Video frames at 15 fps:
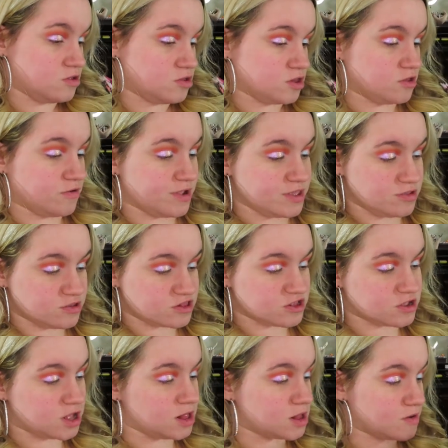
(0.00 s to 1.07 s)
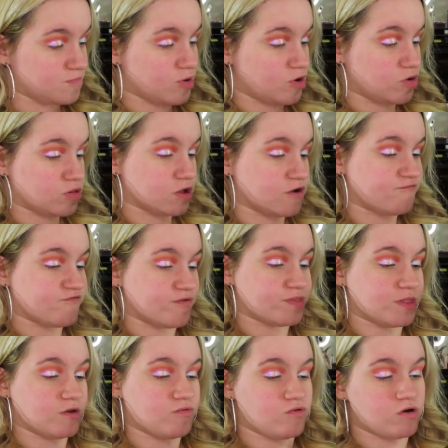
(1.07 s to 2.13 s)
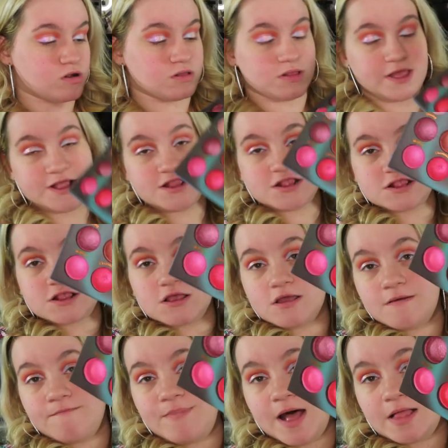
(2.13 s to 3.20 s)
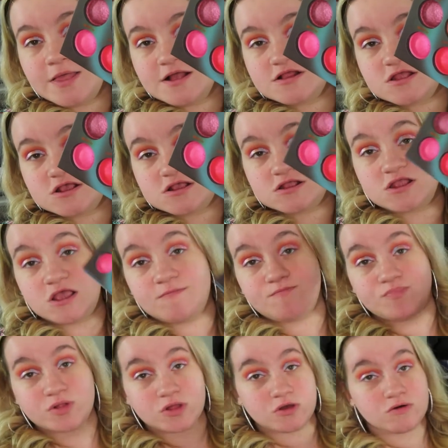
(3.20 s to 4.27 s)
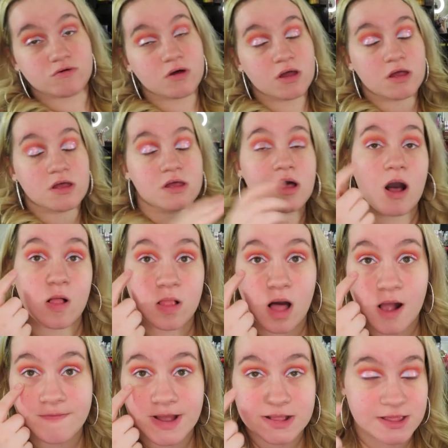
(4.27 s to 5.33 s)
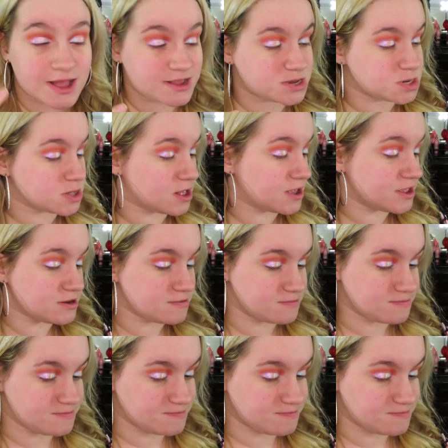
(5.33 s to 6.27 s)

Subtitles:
So I used the color Polar from the Aurora Lights palette, this deep blue, along my lash line.